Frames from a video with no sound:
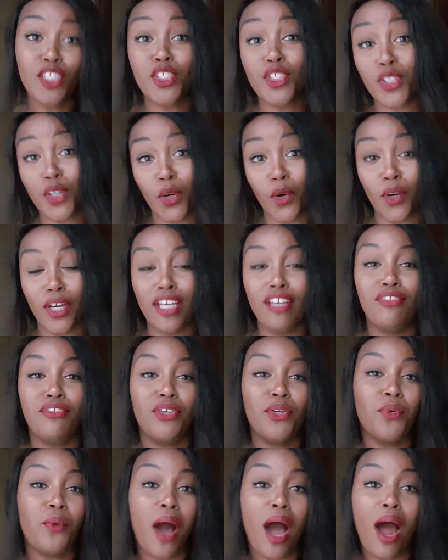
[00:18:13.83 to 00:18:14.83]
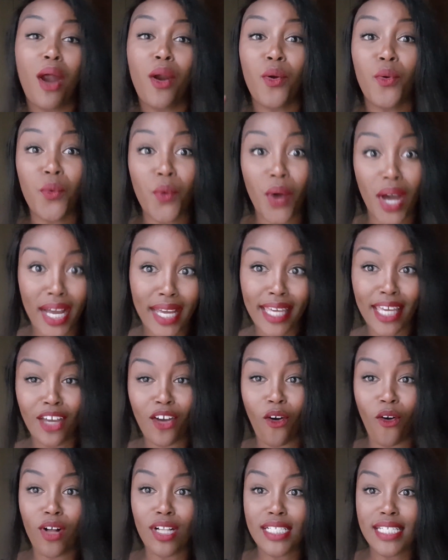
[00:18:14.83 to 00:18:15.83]
So if you are working
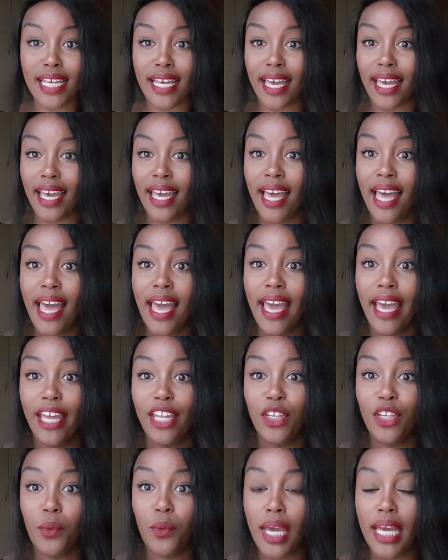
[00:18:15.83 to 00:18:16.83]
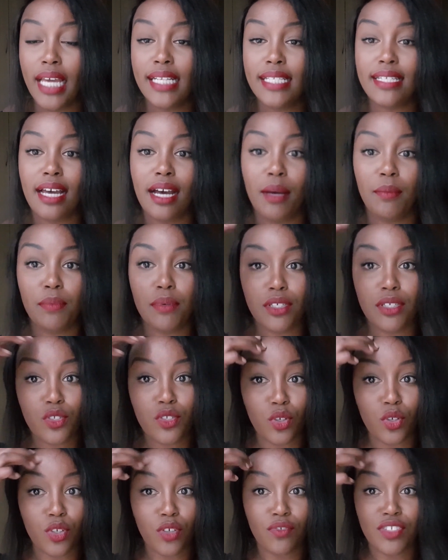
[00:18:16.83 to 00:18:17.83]
all day and you end up
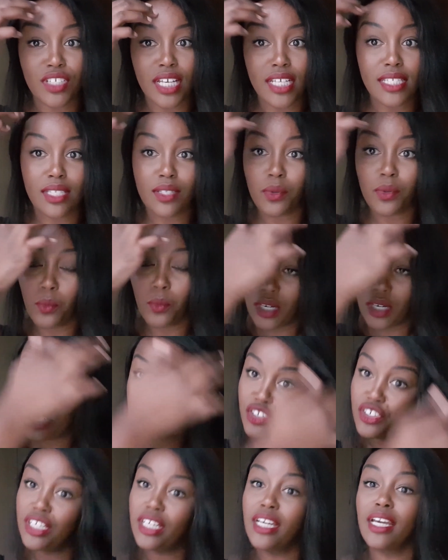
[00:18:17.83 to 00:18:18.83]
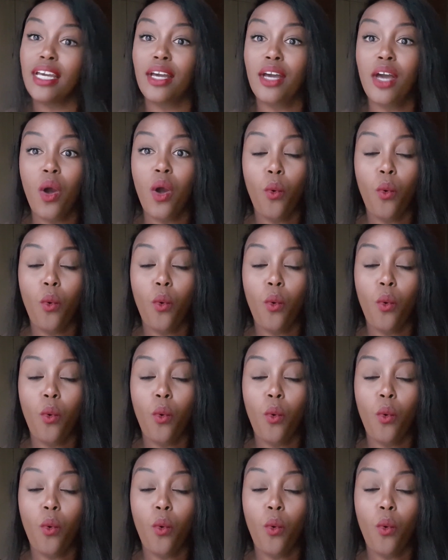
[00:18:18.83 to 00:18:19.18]
sort of just wondering,